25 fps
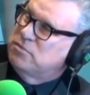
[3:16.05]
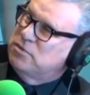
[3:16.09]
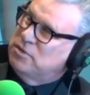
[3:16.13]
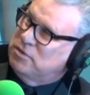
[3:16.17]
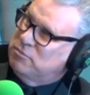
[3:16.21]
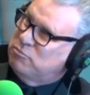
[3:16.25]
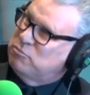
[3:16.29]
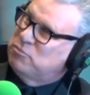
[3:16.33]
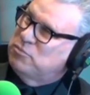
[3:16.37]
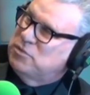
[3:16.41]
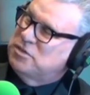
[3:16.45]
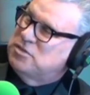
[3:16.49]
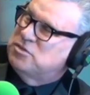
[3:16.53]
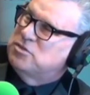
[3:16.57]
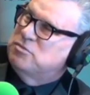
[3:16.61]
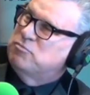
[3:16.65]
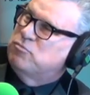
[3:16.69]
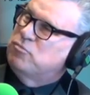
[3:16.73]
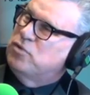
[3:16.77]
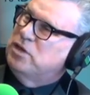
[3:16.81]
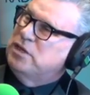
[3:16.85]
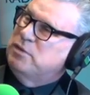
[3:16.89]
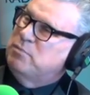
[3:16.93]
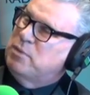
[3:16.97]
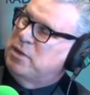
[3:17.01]
you know, which
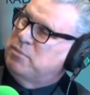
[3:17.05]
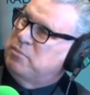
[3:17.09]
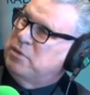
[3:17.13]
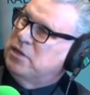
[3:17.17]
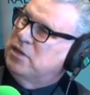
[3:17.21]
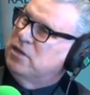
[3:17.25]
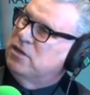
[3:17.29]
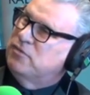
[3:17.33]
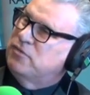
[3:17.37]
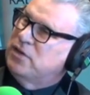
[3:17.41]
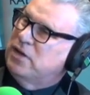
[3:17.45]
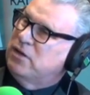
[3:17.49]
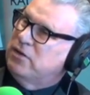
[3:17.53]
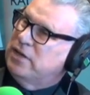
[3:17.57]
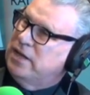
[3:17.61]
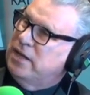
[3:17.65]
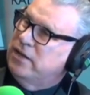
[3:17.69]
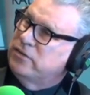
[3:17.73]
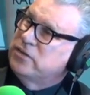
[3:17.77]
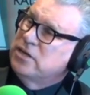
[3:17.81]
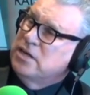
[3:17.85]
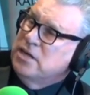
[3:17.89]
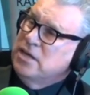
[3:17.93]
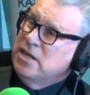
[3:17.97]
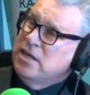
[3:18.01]
really made me laugh out
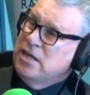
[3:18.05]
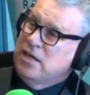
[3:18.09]
loud.